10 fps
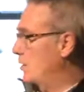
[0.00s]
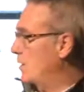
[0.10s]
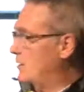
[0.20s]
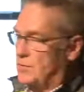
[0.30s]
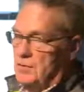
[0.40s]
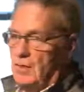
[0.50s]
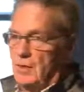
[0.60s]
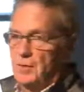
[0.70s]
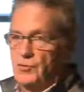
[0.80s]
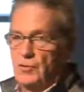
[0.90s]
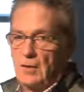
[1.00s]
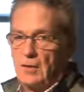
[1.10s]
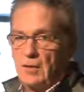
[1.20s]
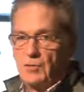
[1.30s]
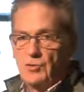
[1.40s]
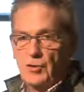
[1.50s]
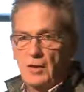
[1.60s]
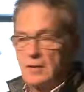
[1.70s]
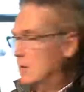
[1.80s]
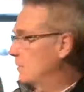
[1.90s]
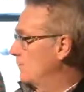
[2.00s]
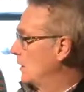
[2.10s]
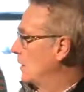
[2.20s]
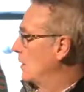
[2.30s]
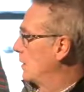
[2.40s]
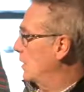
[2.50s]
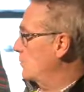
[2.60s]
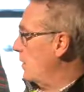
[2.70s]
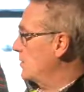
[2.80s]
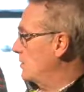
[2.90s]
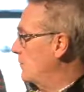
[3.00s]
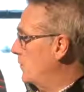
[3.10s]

trains and large, shiny and expensive